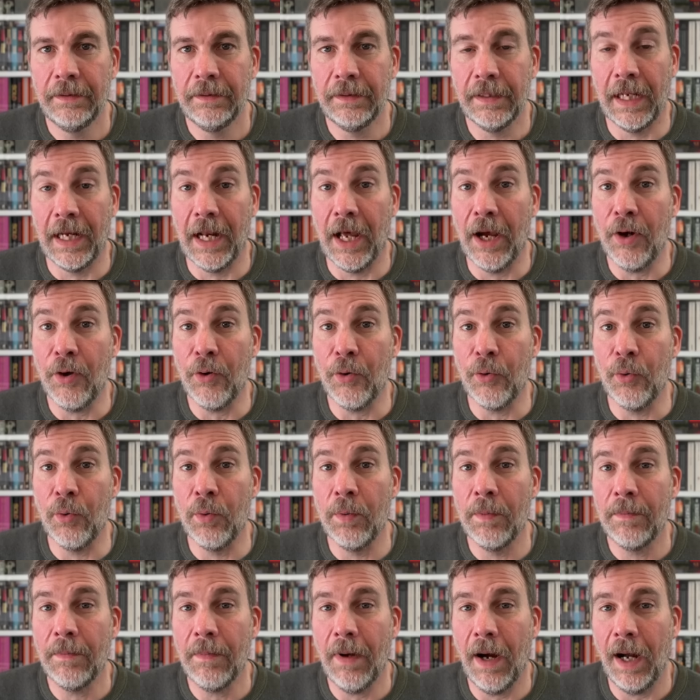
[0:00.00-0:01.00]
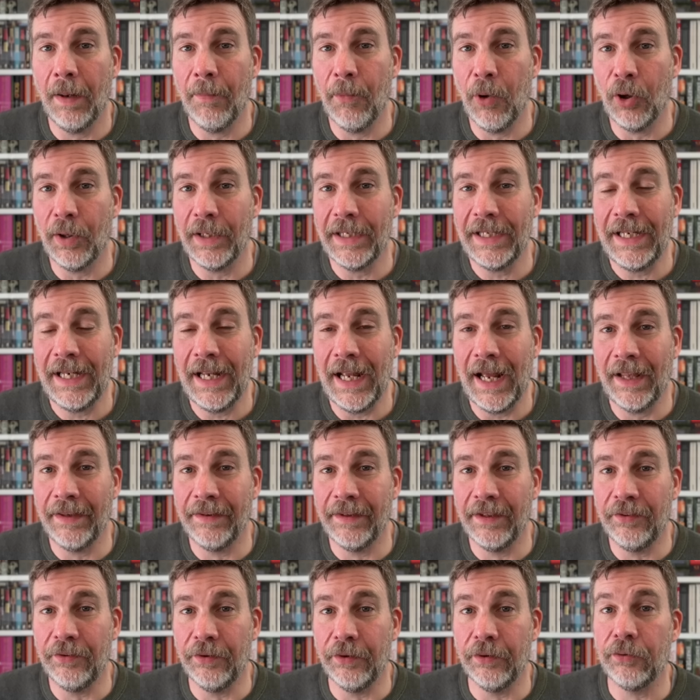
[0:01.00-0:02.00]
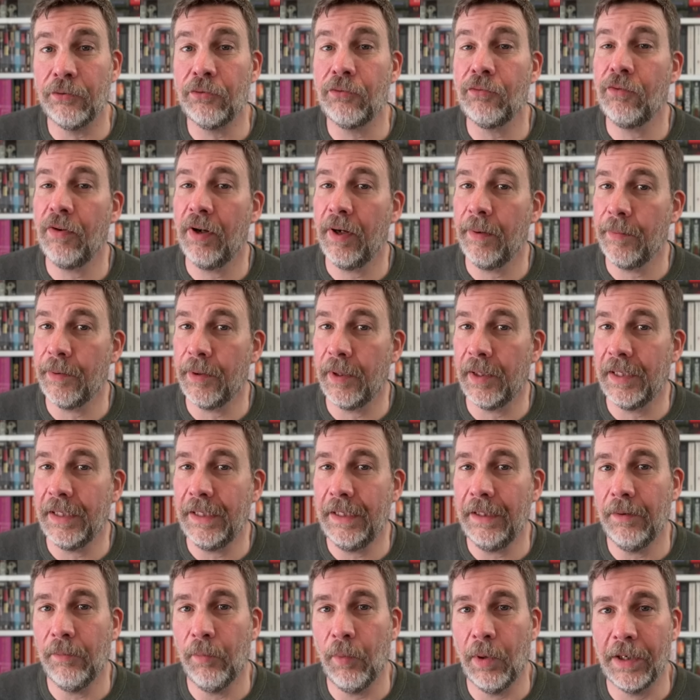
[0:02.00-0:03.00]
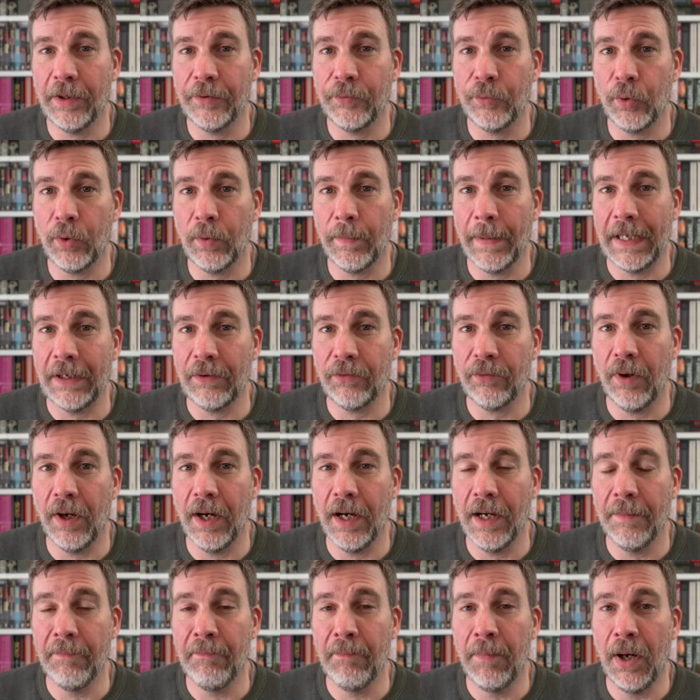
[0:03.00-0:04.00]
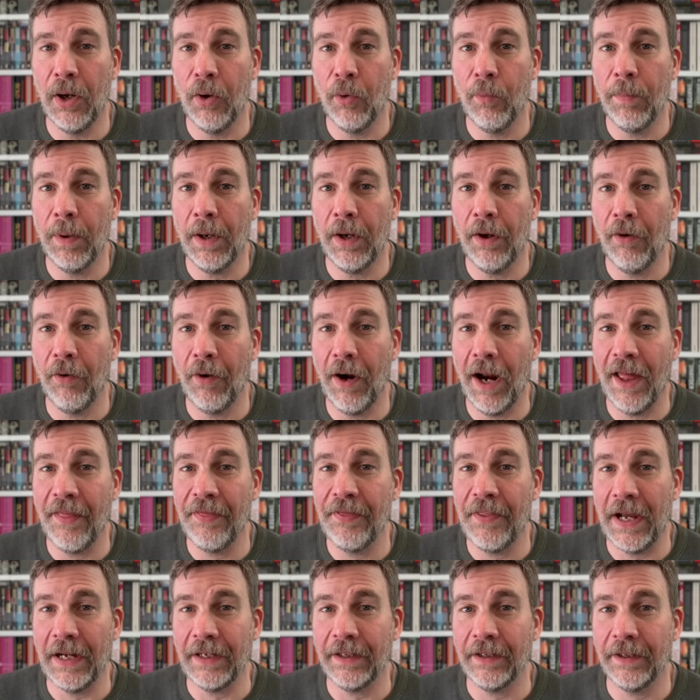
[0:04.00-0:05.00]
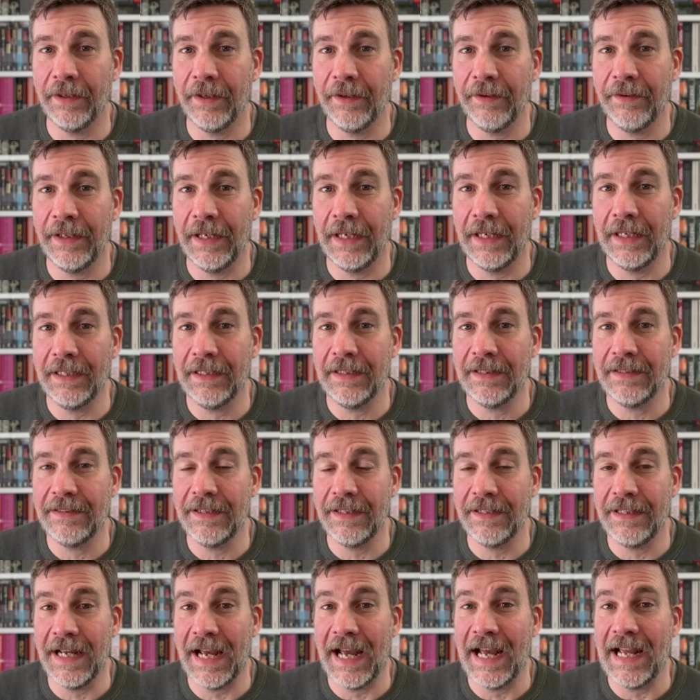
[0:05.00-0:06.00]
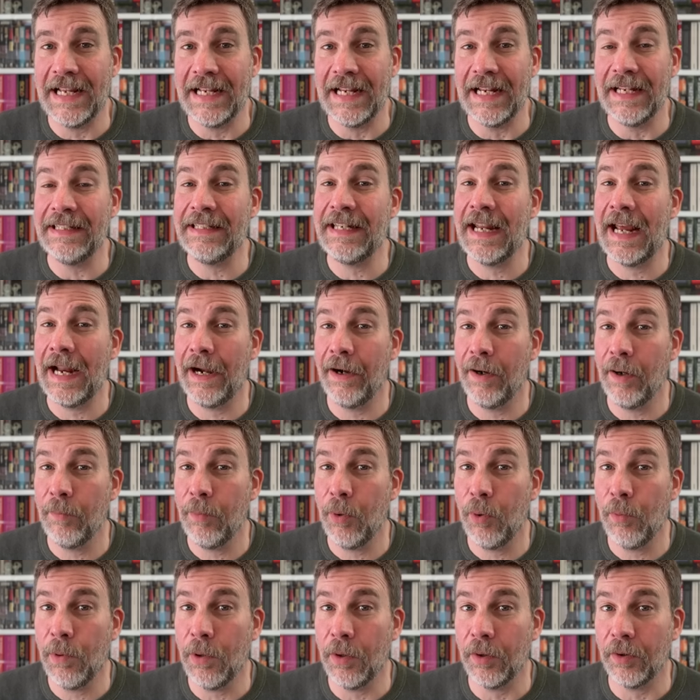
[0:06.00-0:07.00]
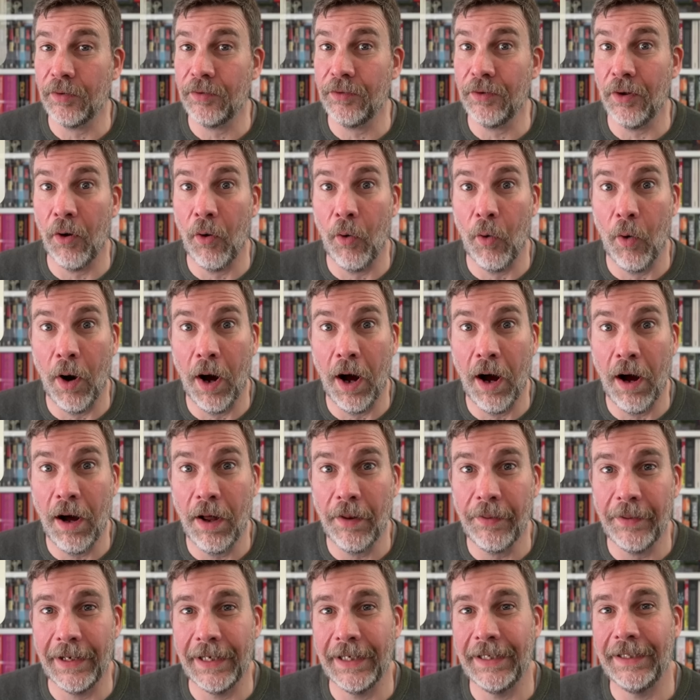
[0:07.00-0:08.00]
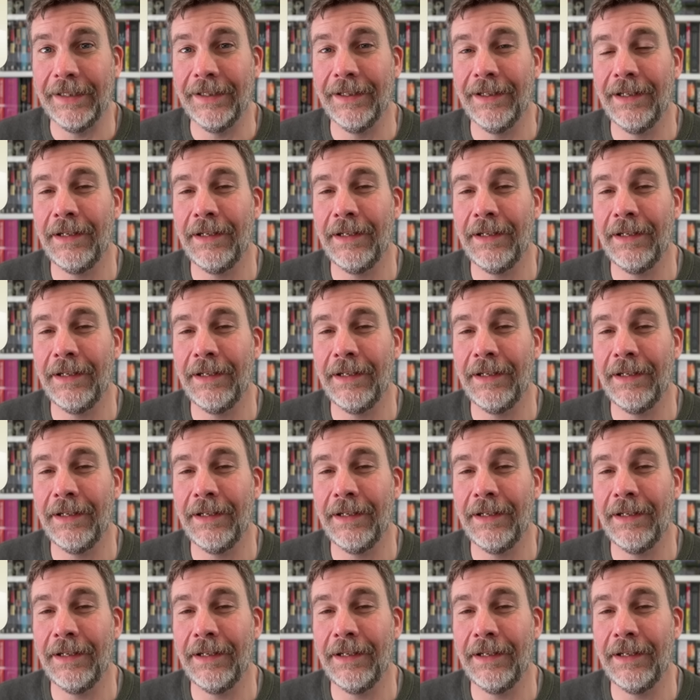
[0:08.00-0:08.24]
Hello, I'm Ollie, and this is Criminolly, where I talk about crime, pulp, horror, that kind of thing. Today, terrible books, or are they?